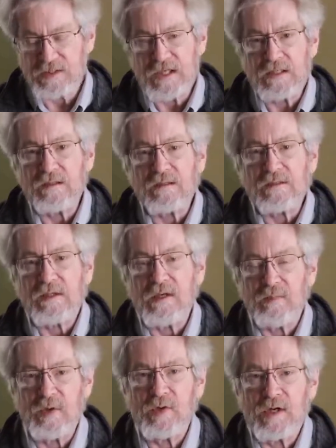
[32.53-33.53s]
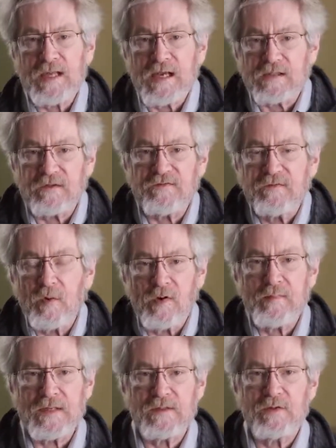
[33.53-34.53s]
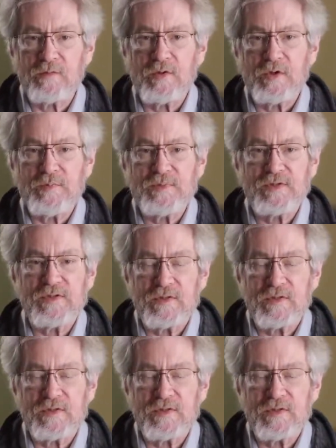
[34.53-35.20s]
signals to communicate, to form into groups,